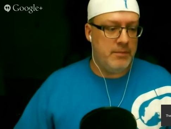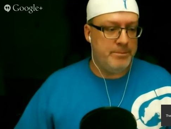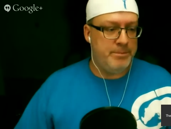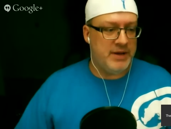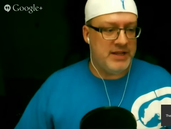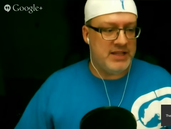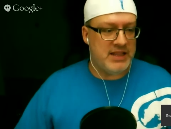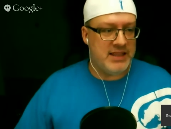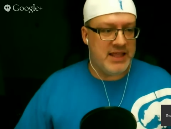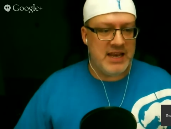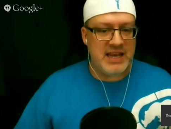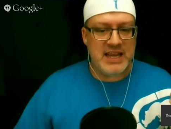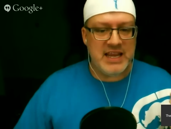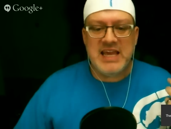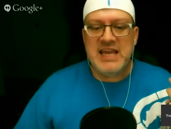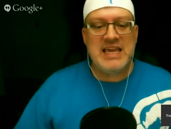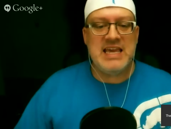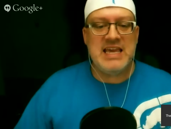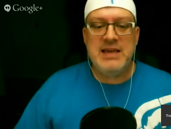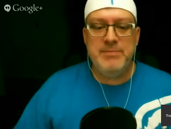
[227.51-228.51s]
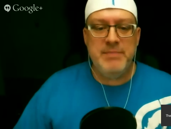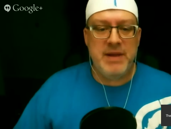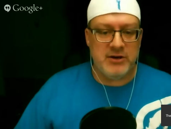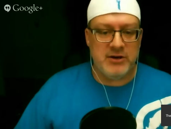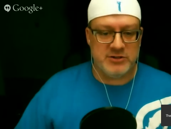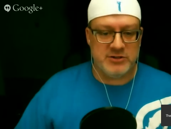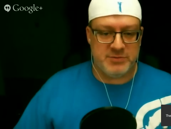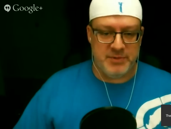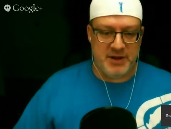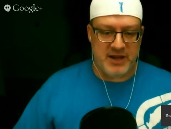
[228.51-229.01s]
but then he
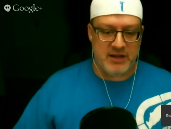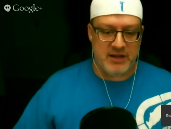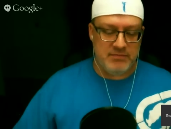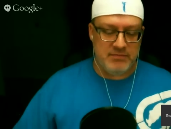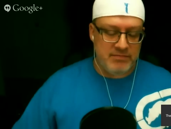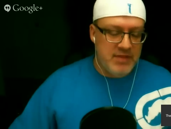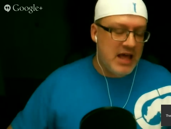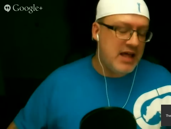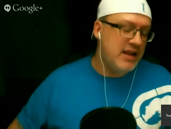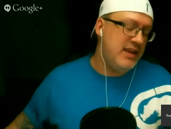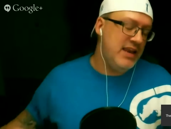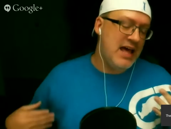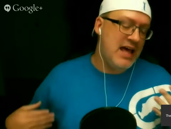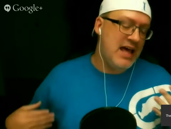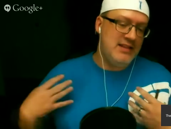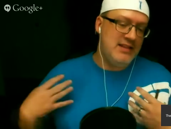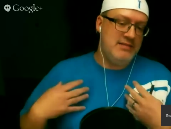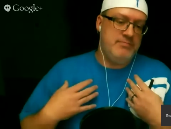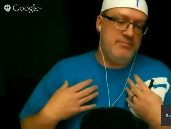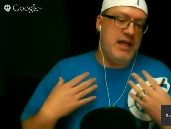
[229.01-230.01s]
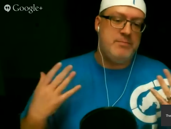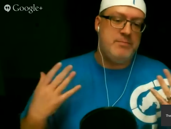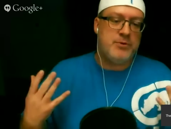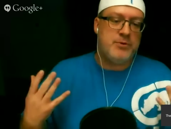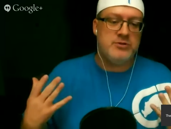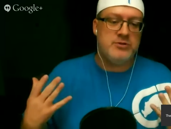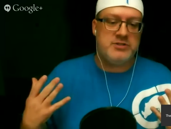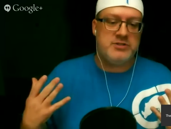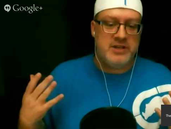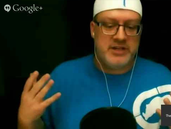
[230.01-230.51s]
emails me, not like
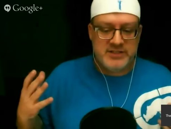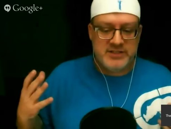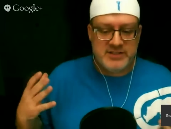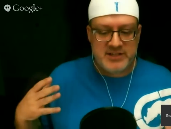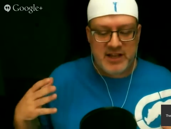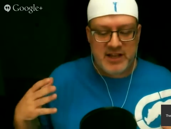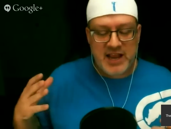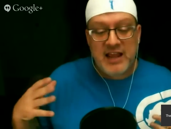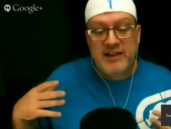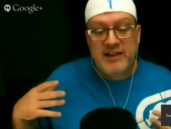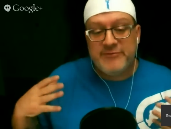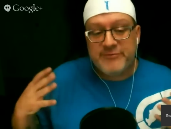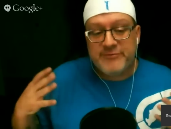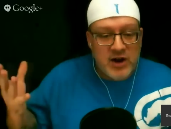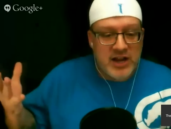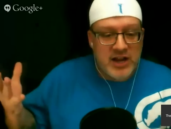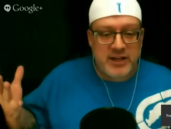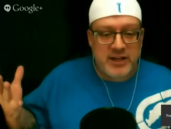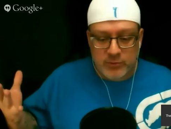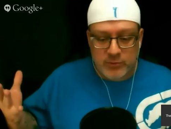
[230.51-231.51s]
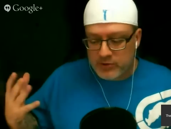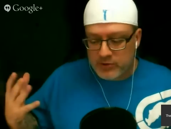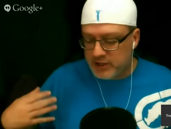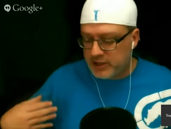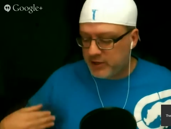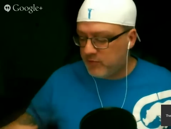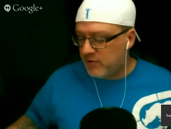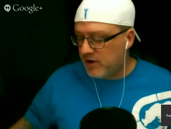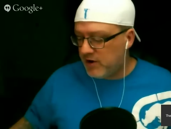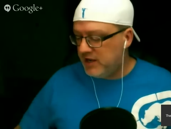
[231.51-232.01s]
personally and said, hey, Frank, you're
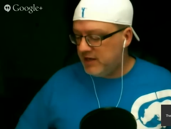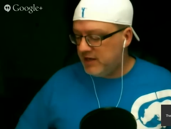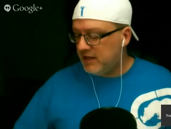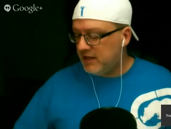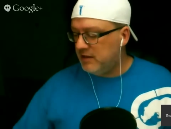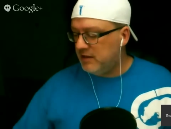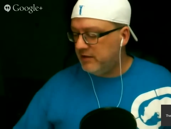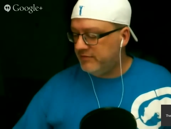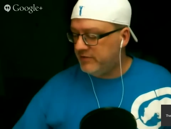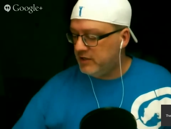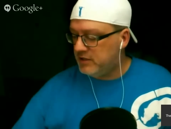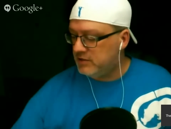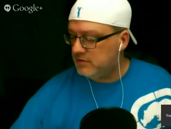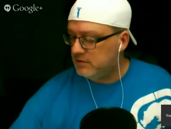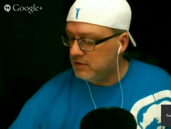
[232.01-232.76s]
really great, I'd love to,